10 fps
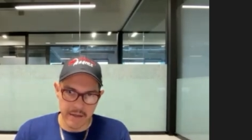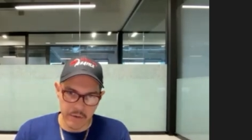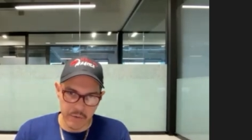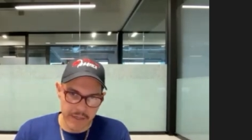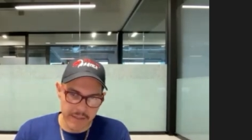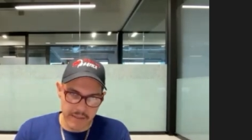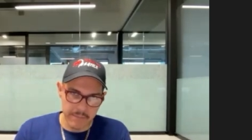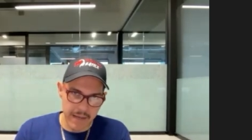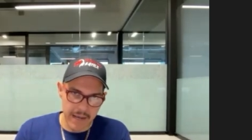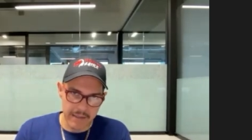creates
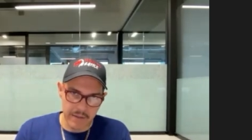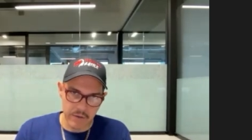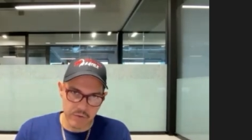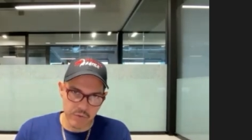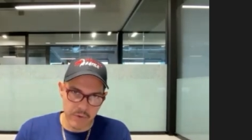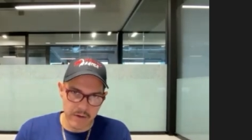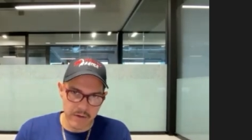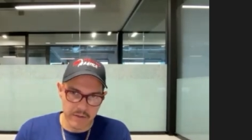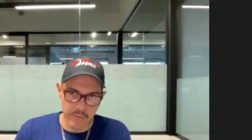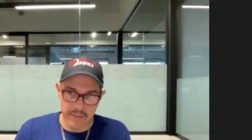impact in those around
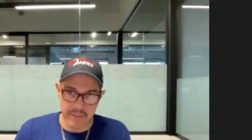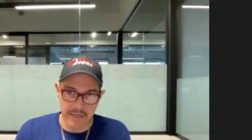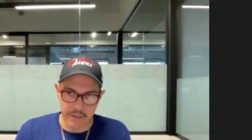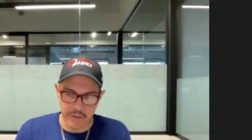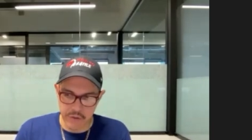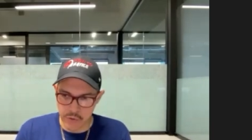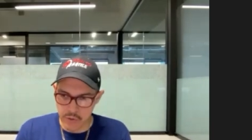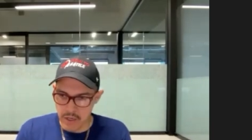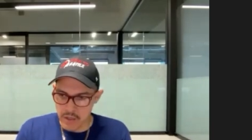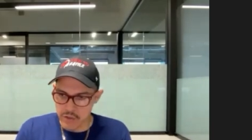us that we say it to.